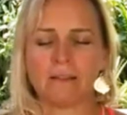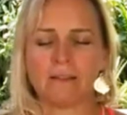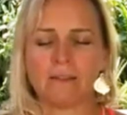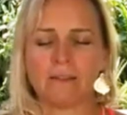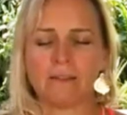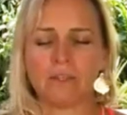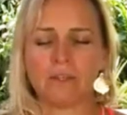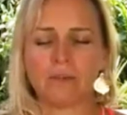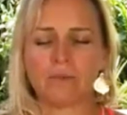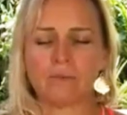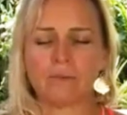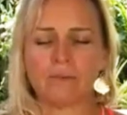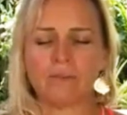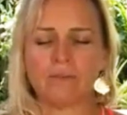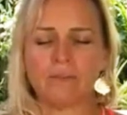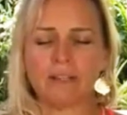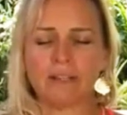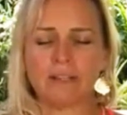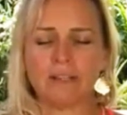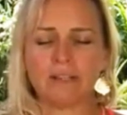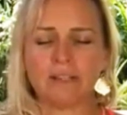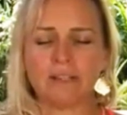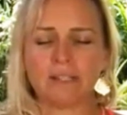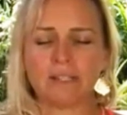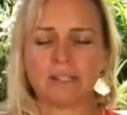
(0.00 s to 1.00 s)
The
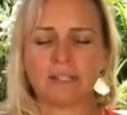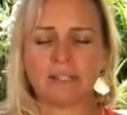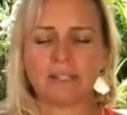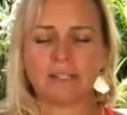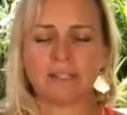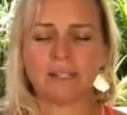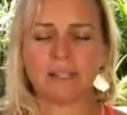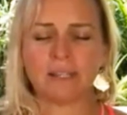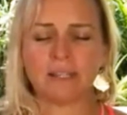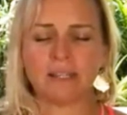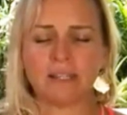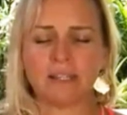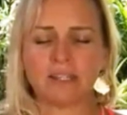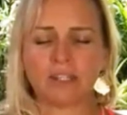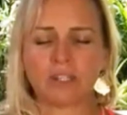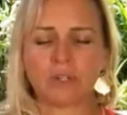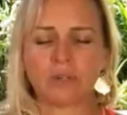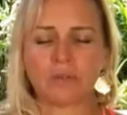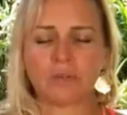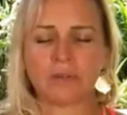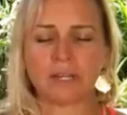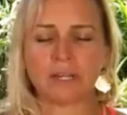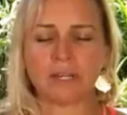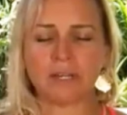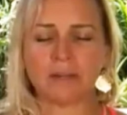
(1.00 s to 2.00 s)
rivers, the
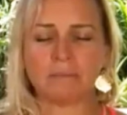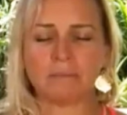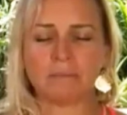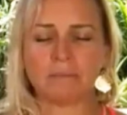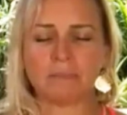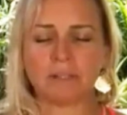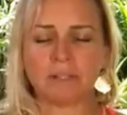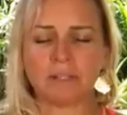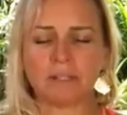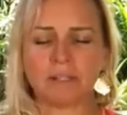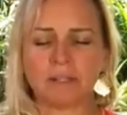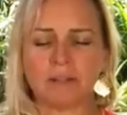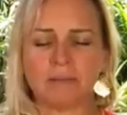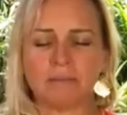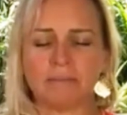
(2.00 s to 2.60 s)
streams,